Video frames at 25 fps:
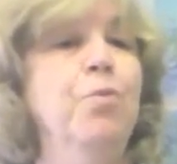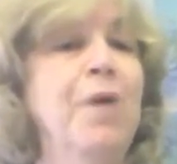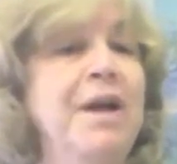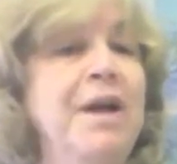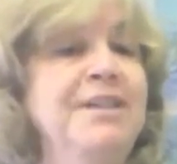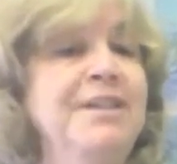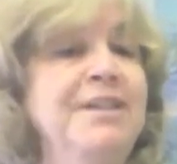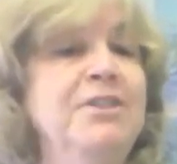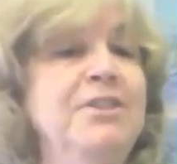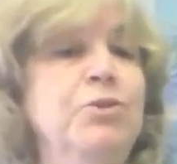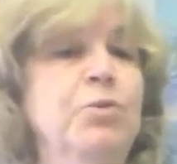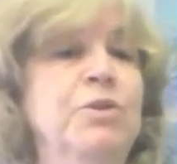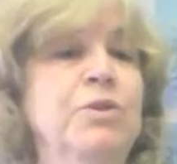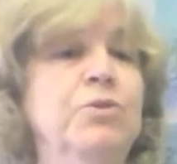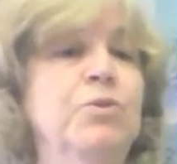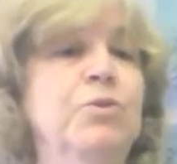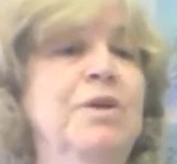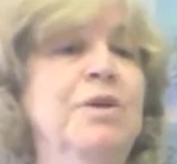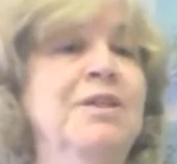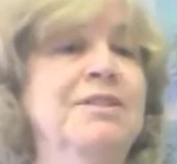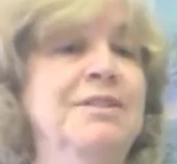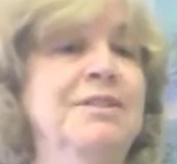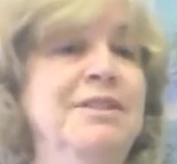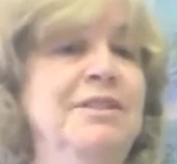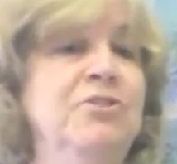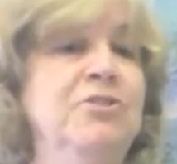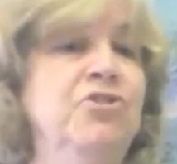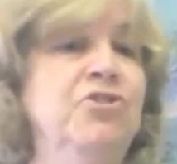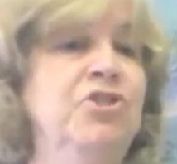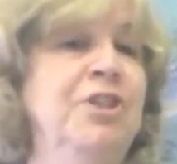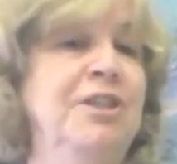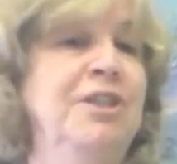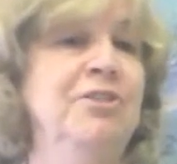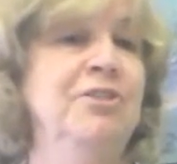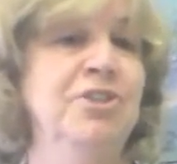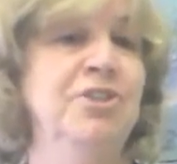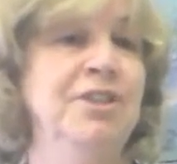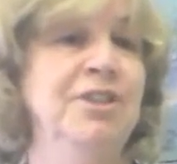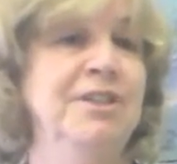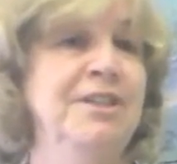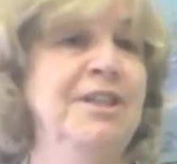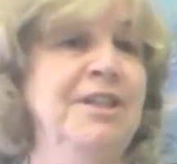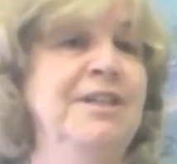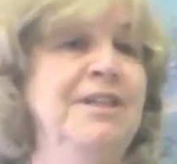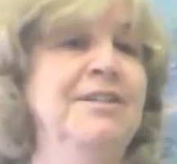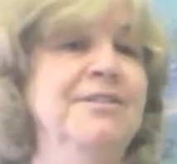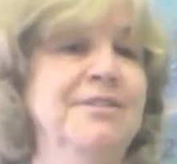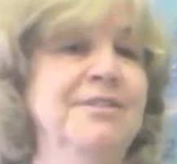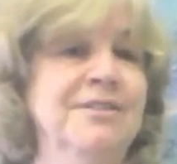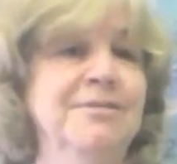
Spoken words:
ready to address these changing needs.